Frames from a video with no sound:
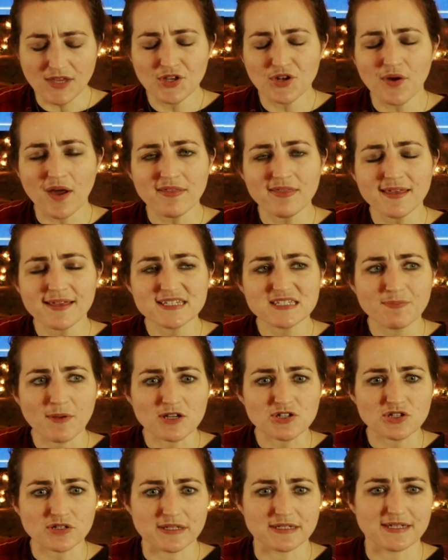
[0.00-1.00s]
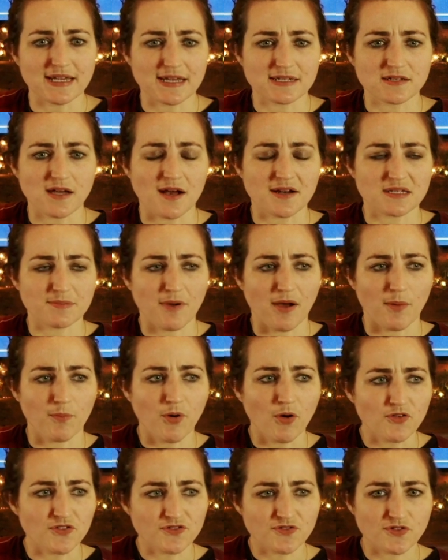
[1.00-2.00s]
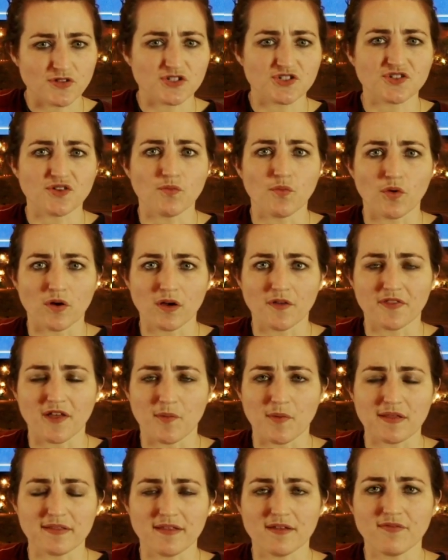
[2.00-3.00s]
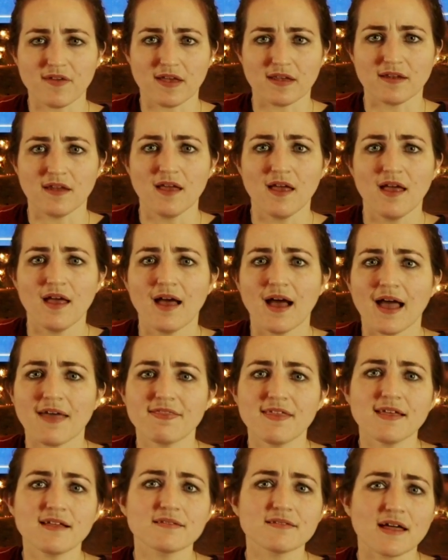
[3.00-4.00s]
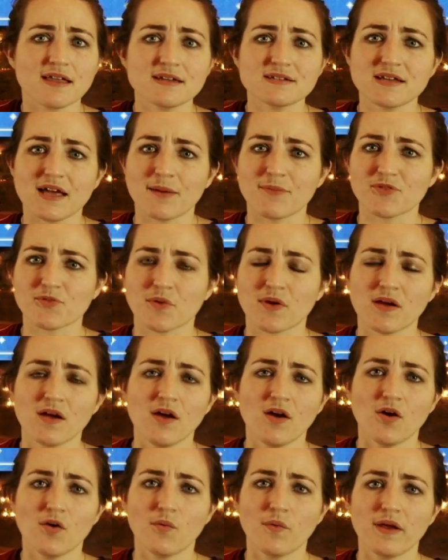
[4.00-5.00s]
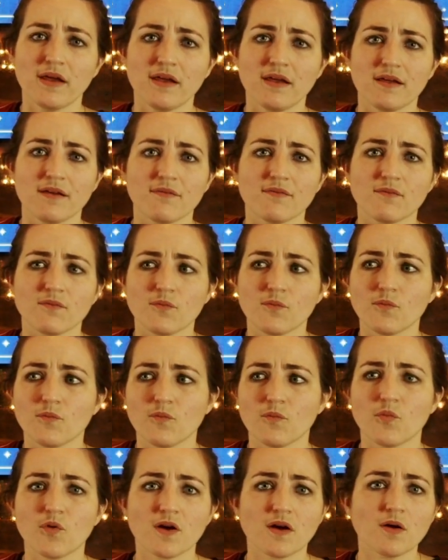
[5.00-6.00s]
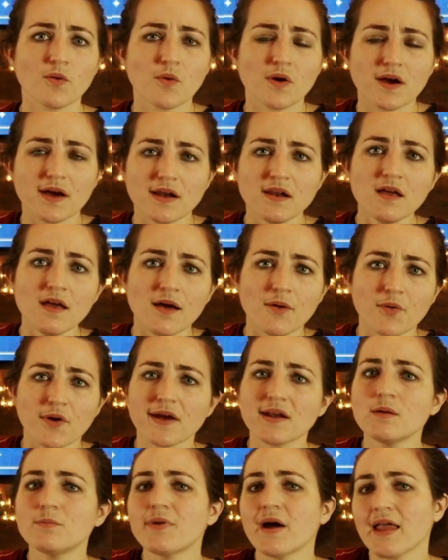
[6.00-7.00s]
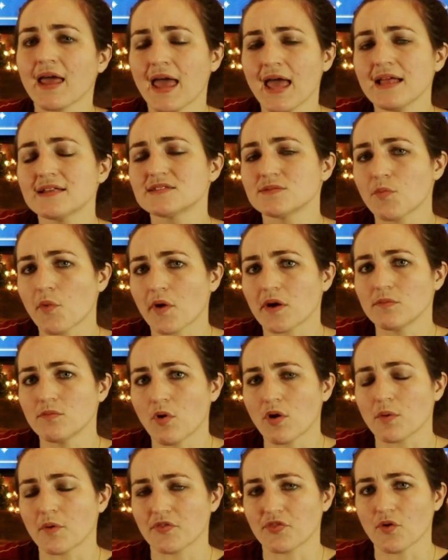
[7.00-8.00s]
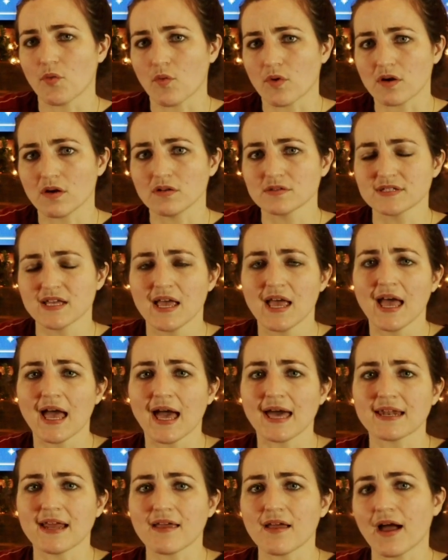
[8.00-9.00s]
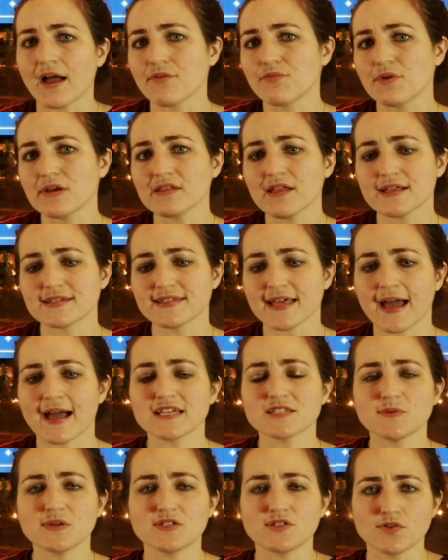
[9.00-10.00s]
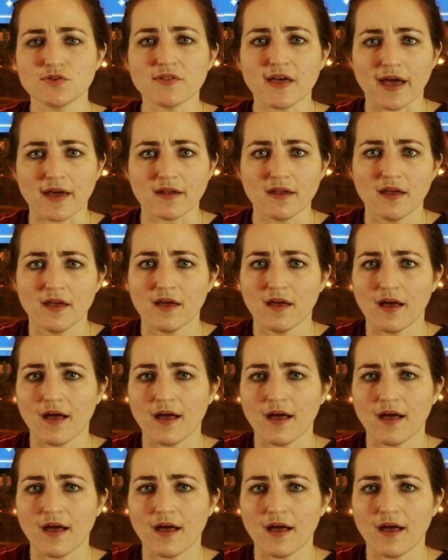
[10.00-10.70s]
I think especially Dan talked about post-Christian world that we live in. I think a lot of times we're gonna butt heads more and more with the world, and I realize that as we do that,